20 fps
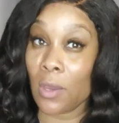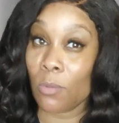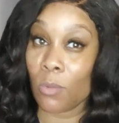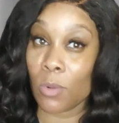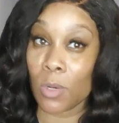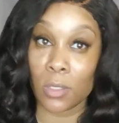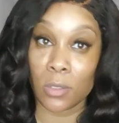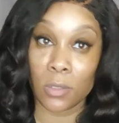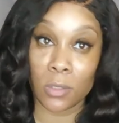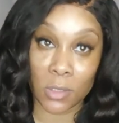
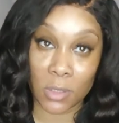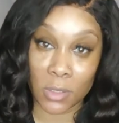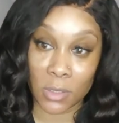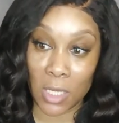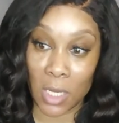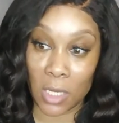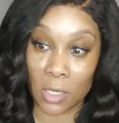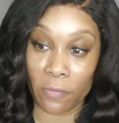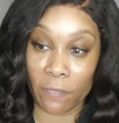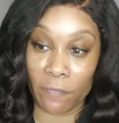with a little
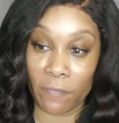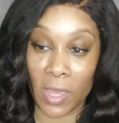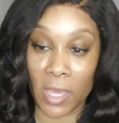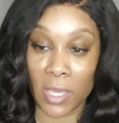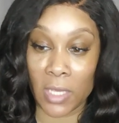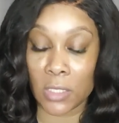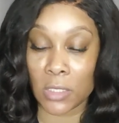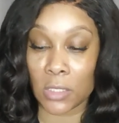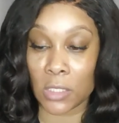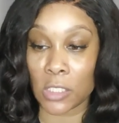
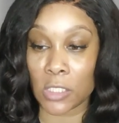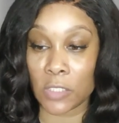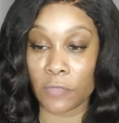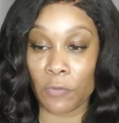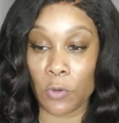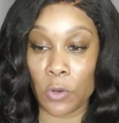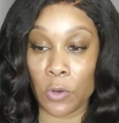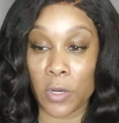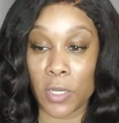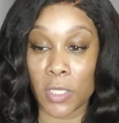sacrifice as
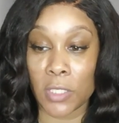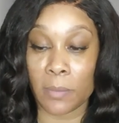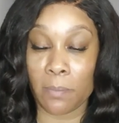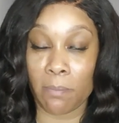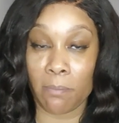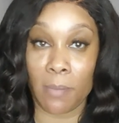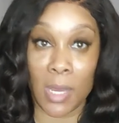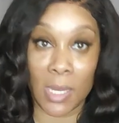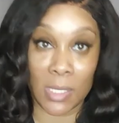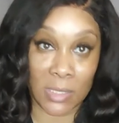far as
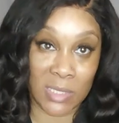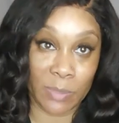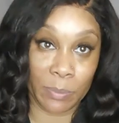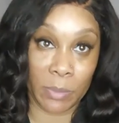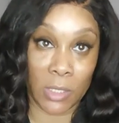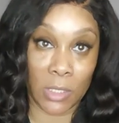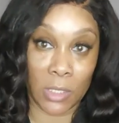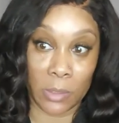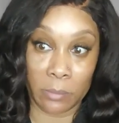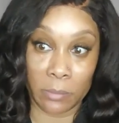my
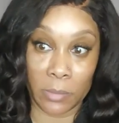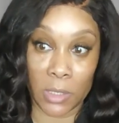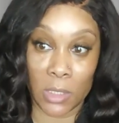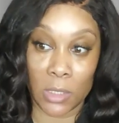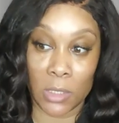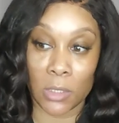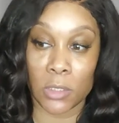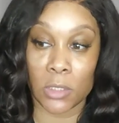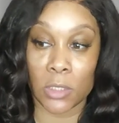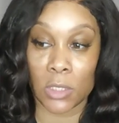spending
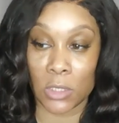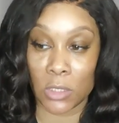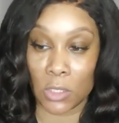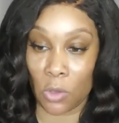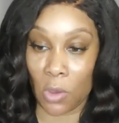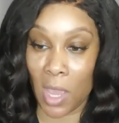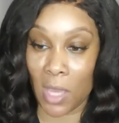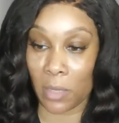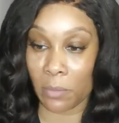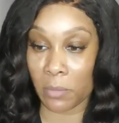money just
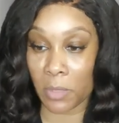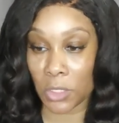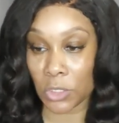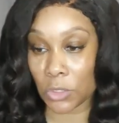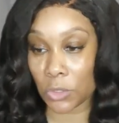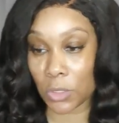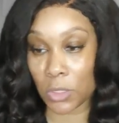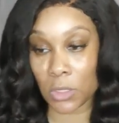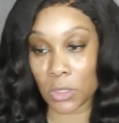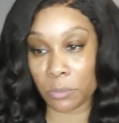so I can make
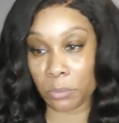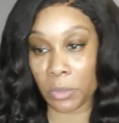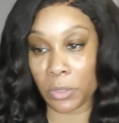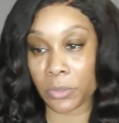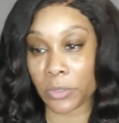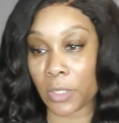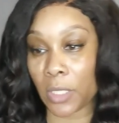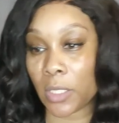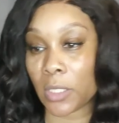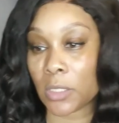sure his
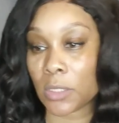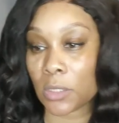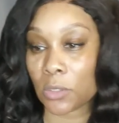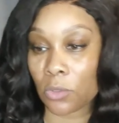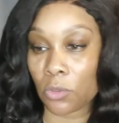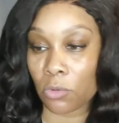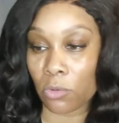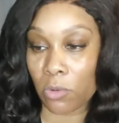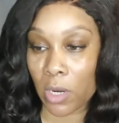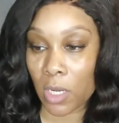birthday is
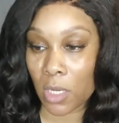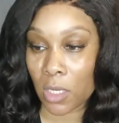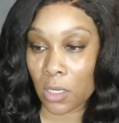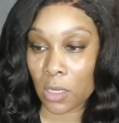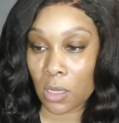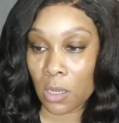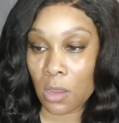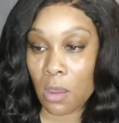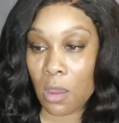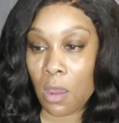great.